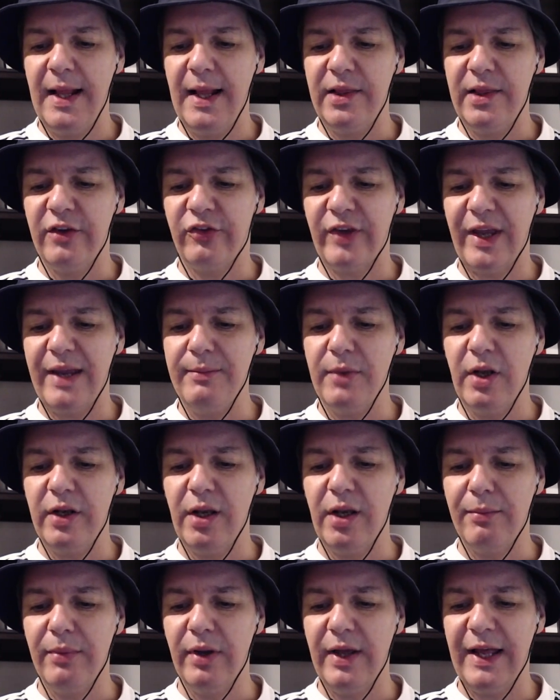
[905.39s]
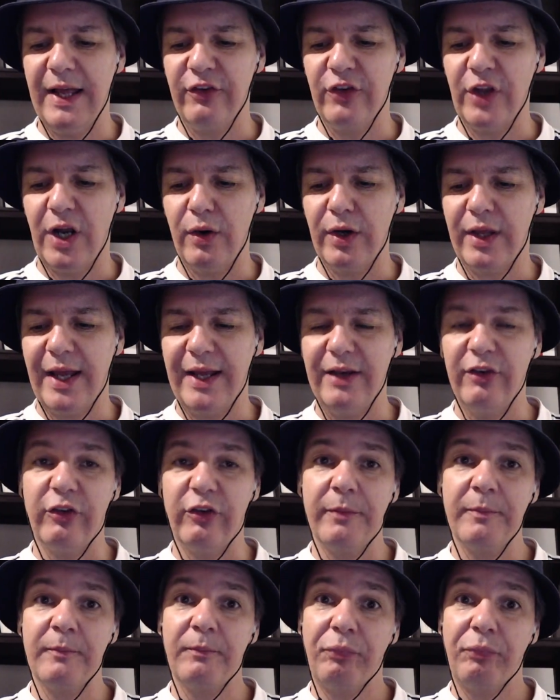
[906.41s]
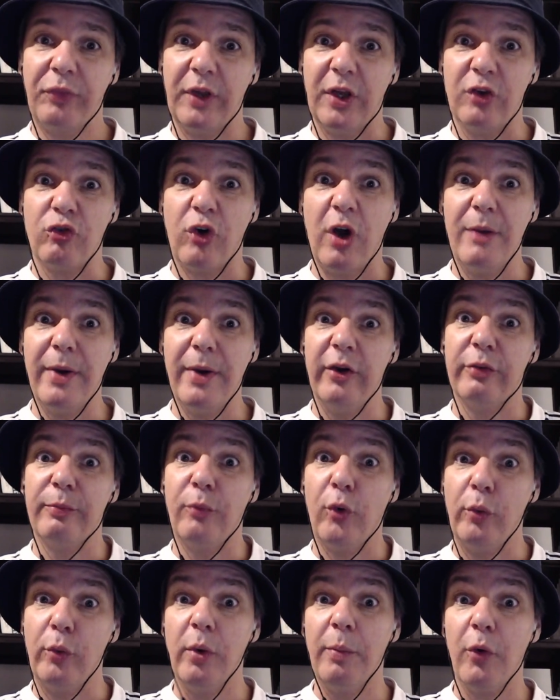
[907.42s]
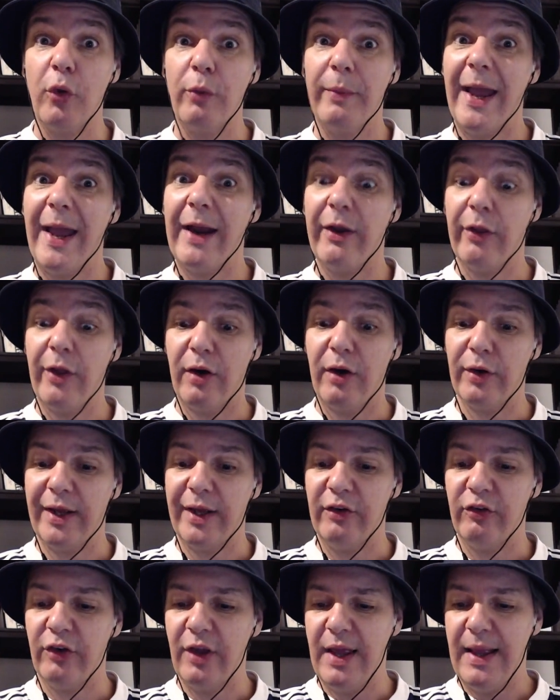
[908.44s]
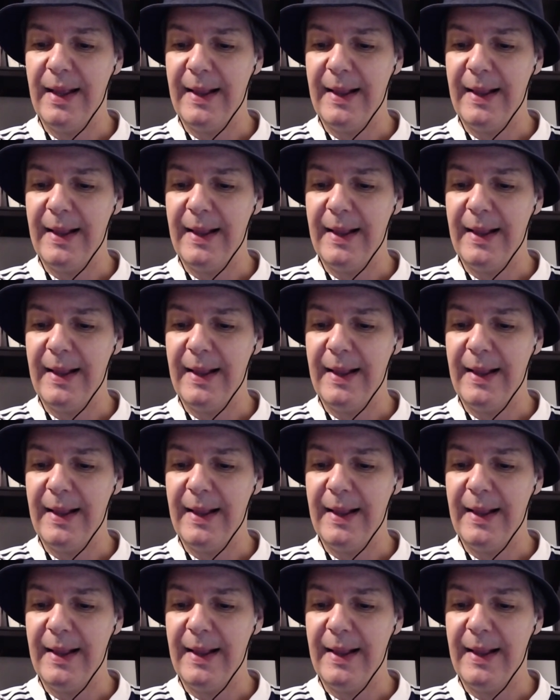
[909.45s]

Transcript: the same number as the Hurricanes. A try bonus point will put them ahead of the Hurricanes.